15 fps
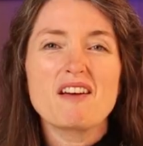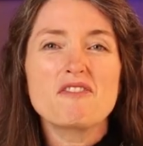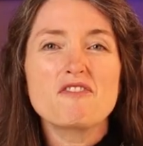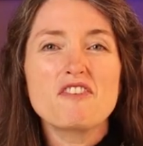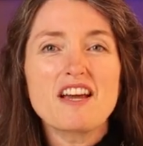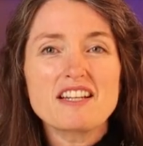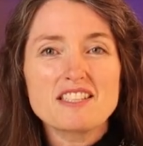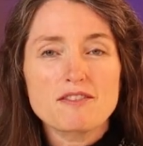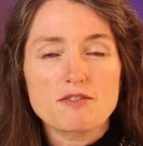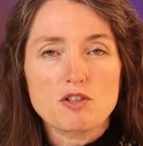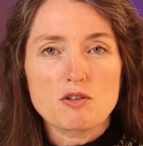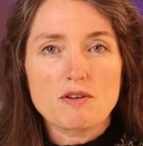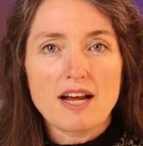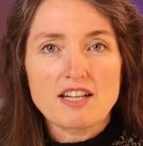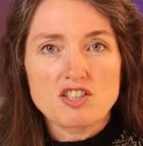Effective
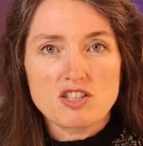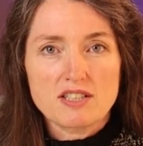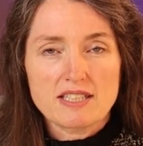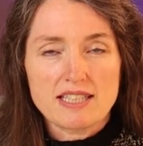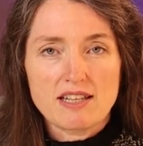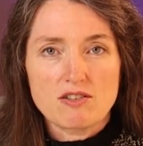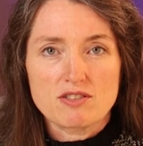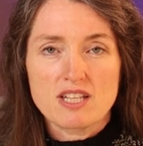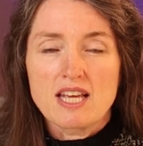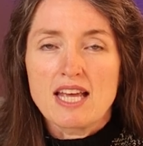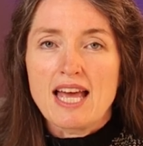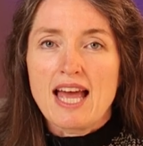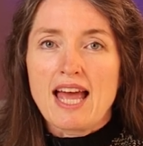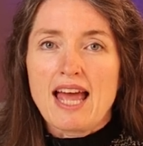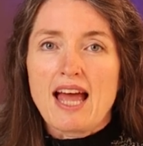correction skills.
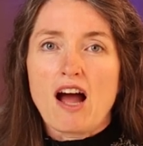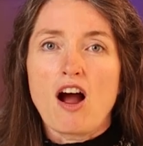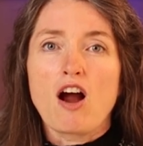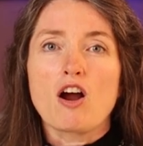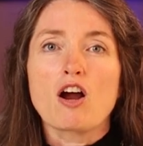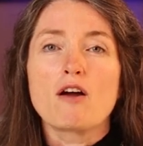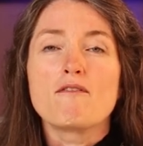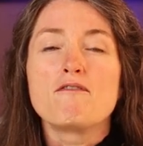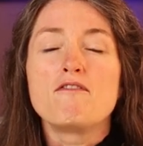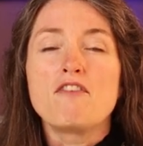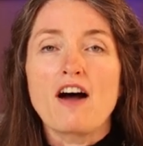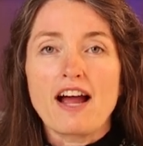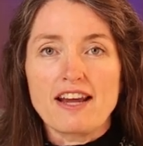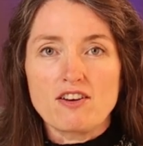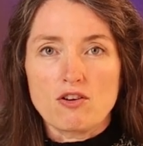are
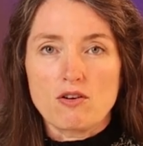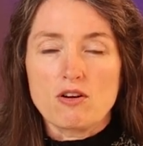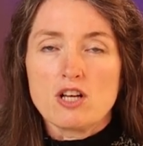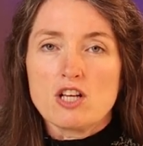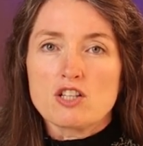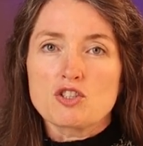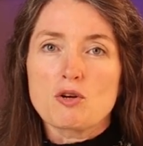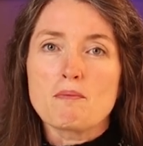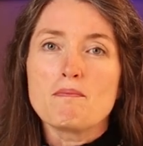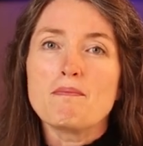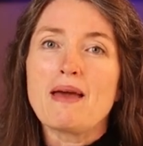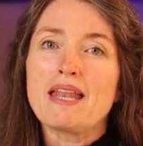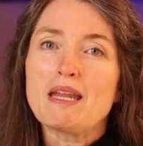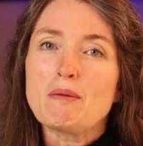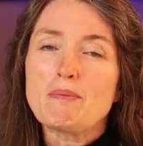vital. So
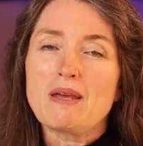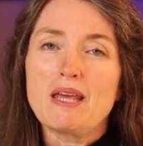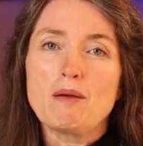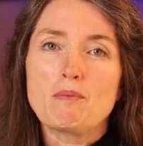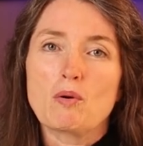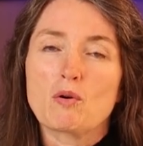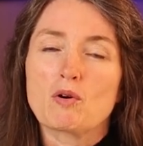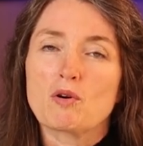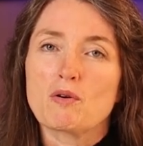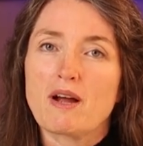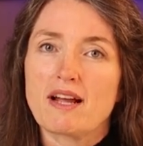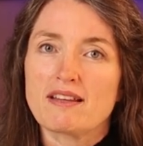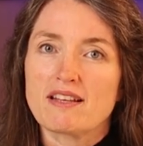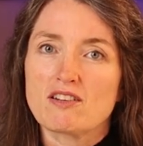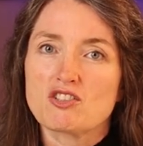many people
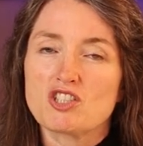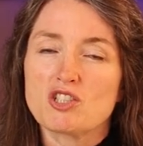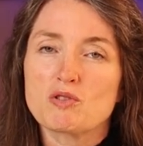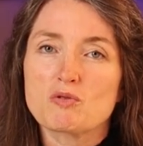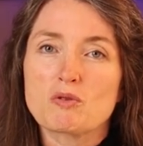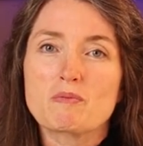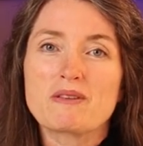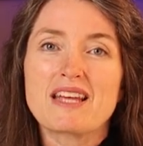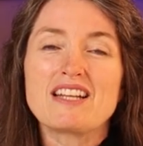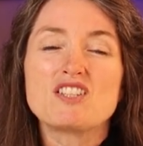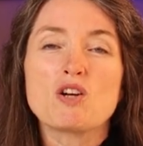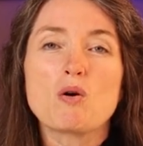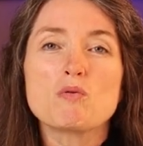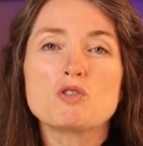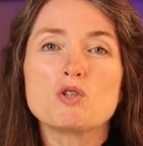correct their children, but they
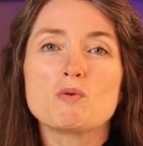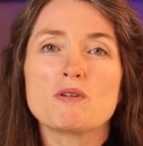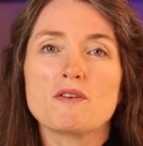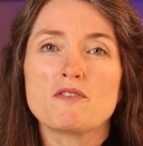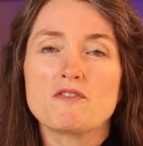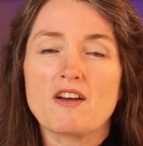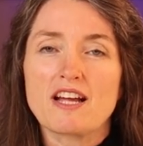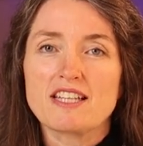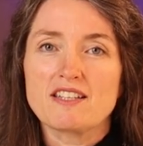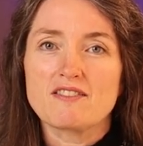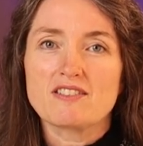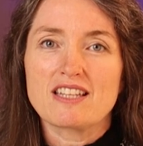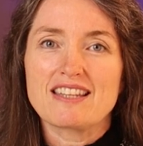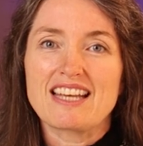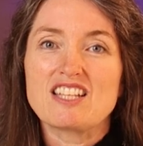don't do it
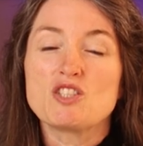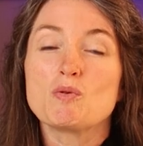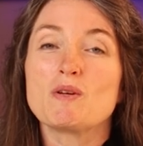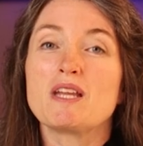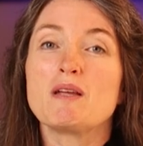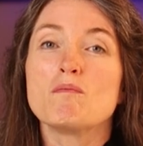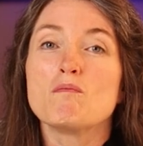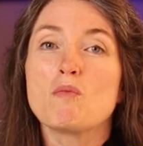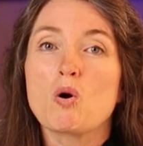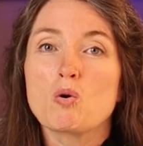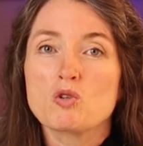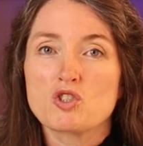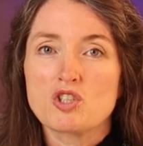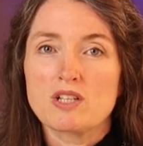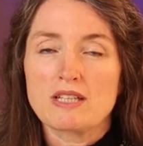effectively. They do it
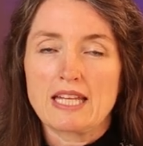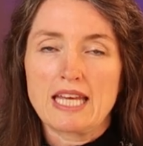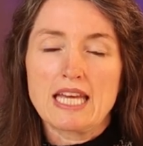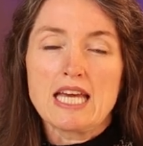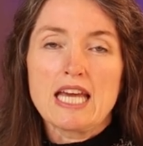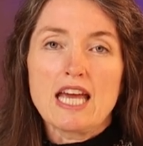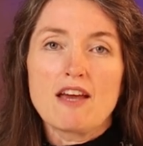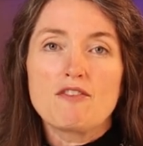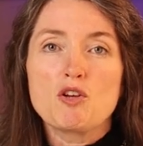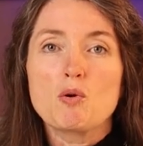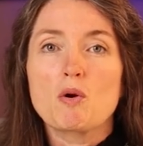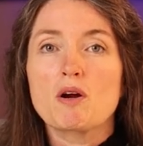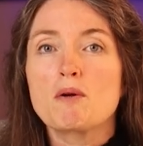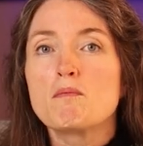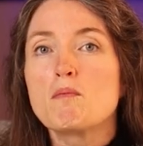emotionally. If you
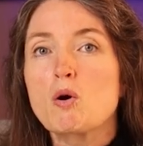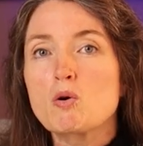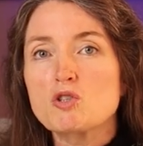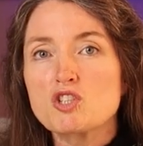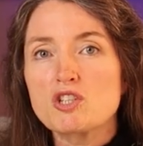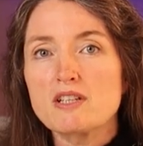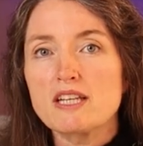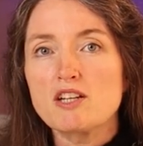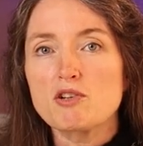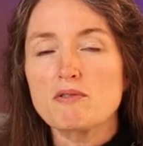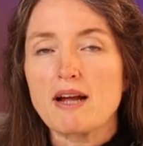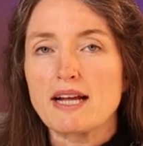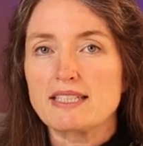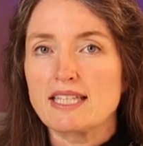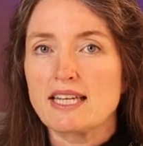are emotionally
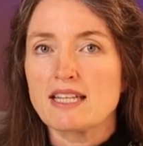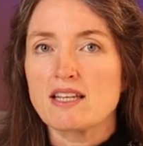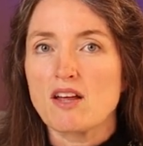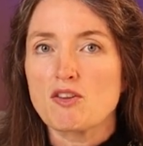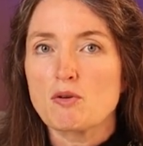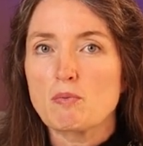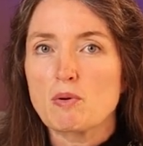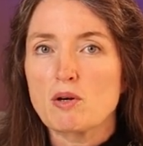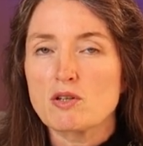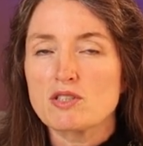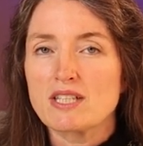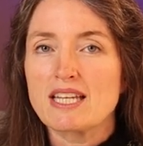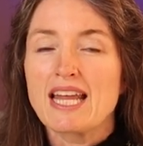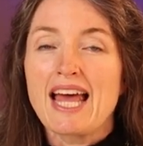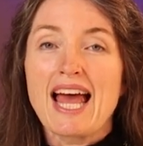correcting another
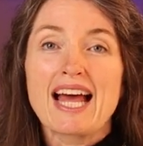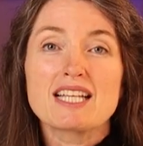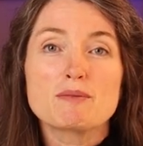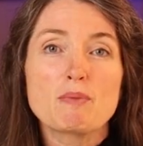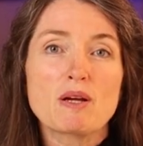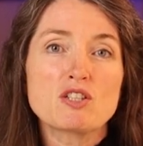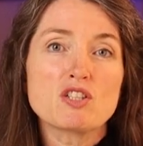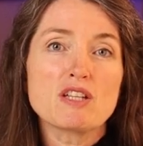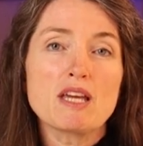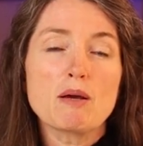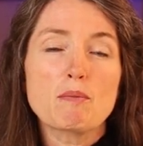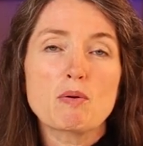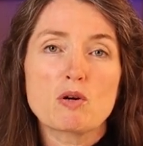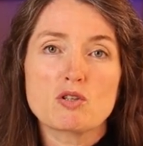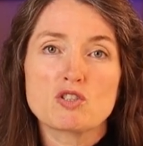person, especially a
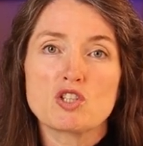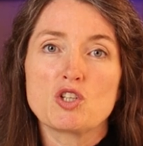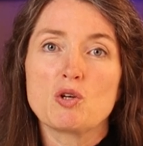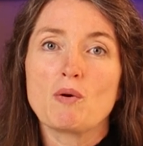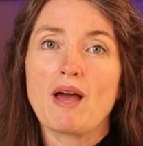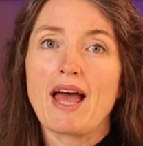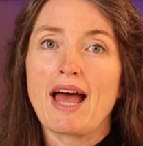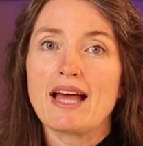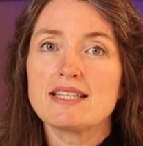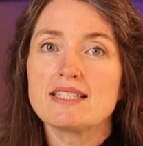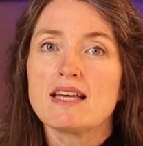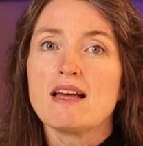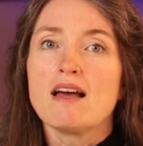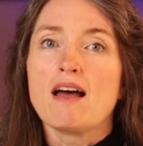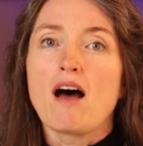person who has
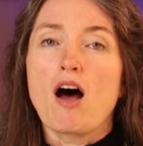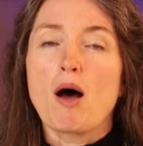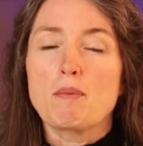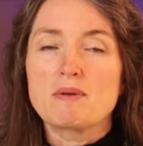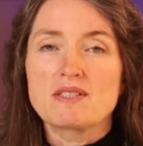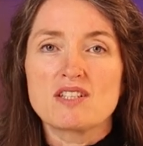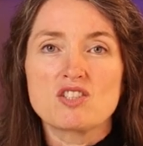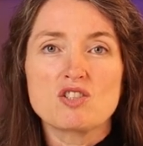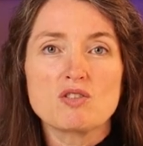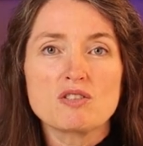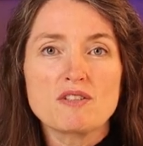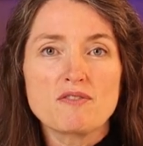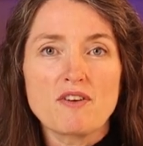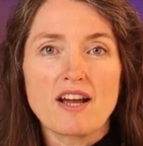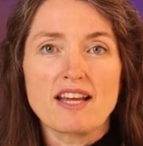oppositional
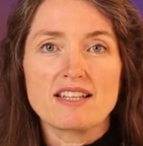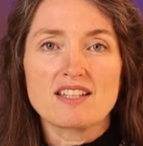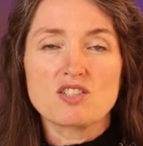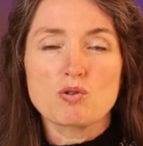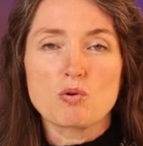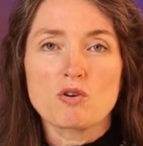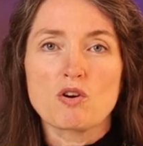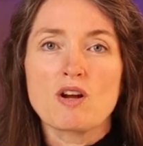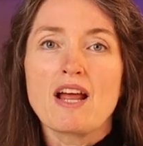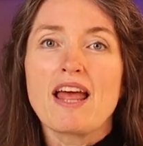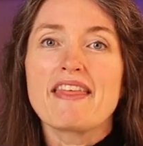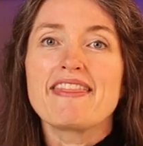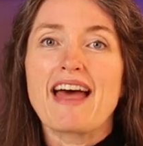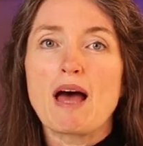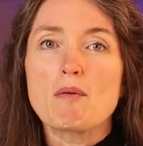defiant disorder,
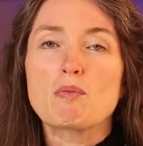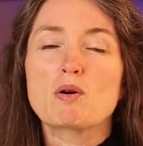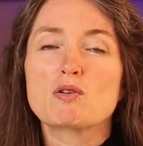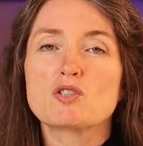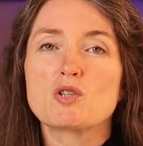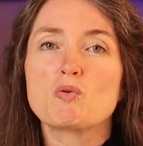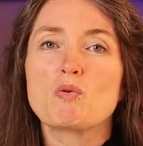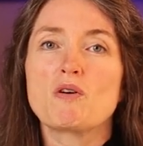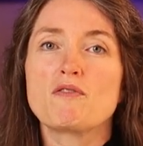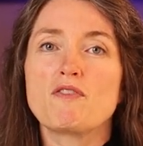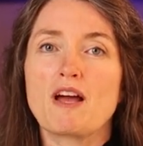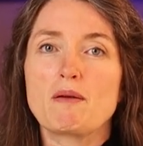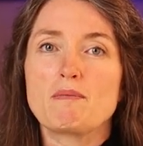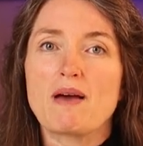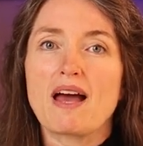that person will
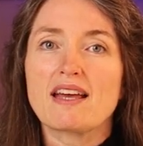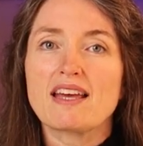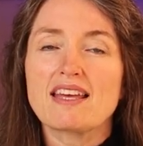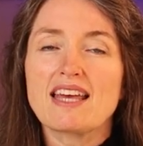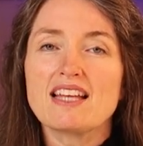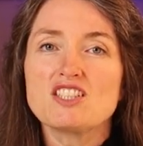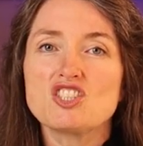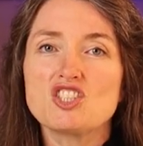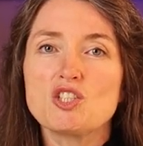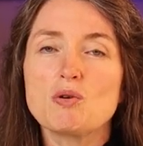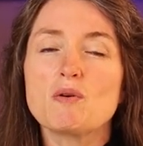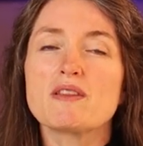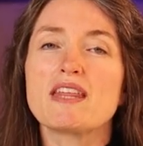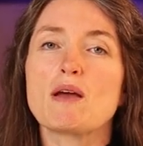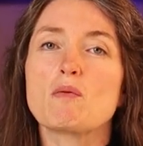fight back against
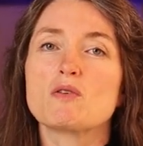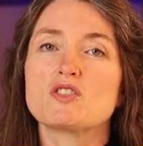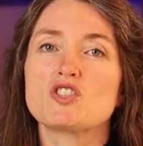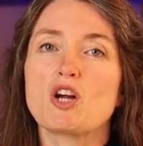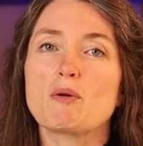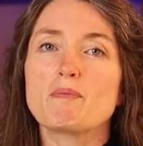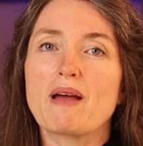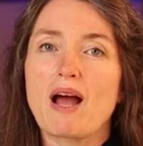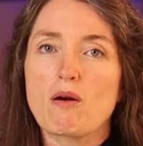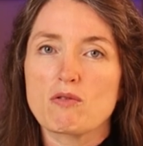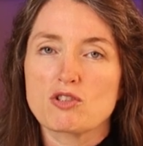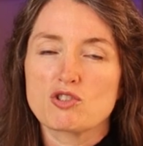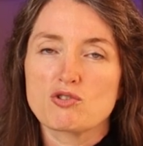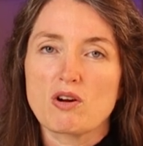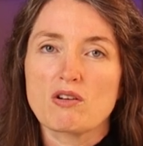you. They will start
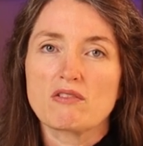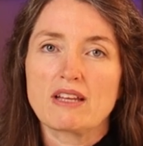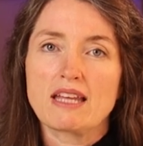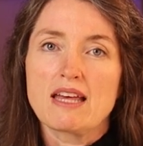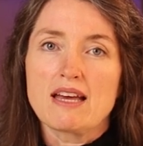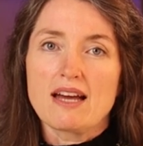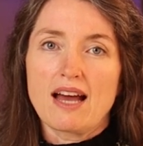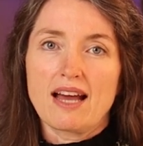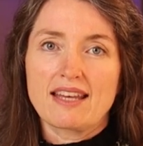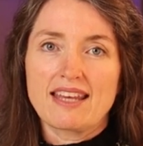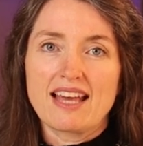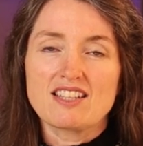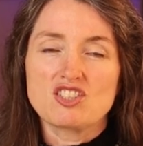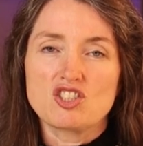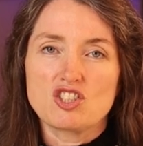power struggling
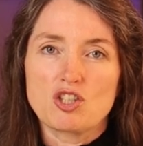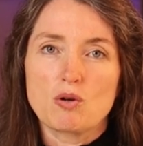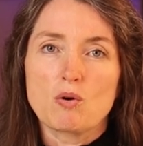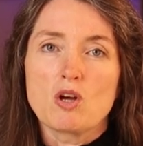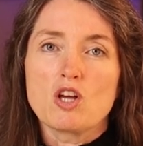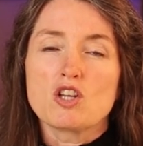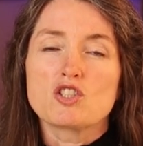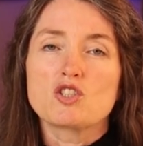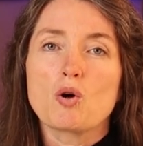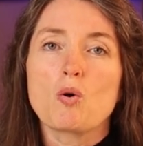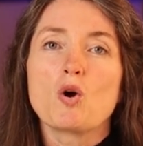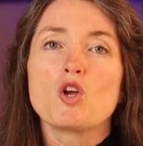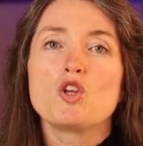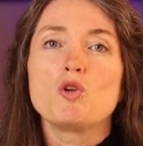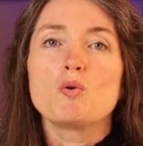against you.
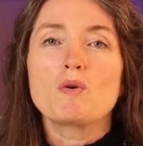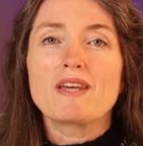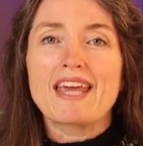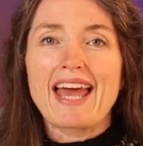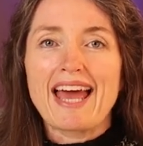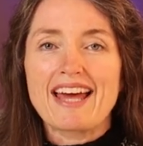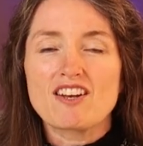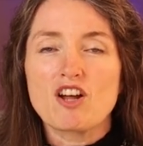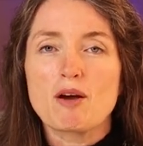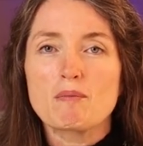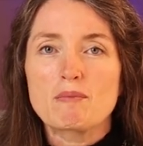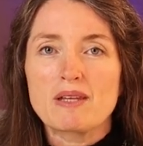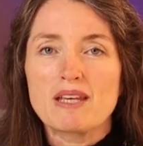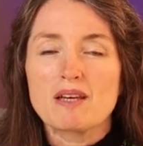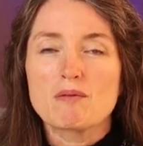So you
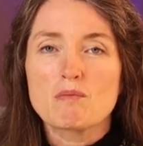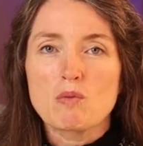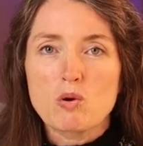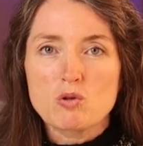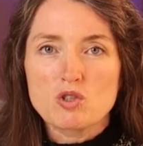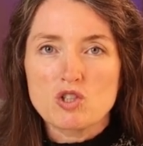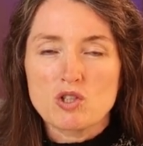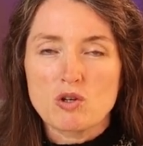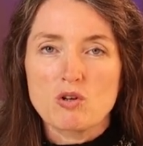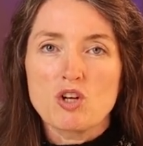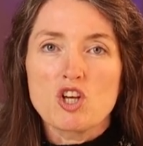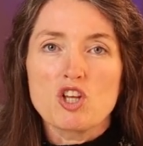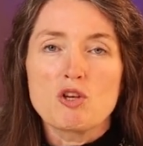cannot be emotional.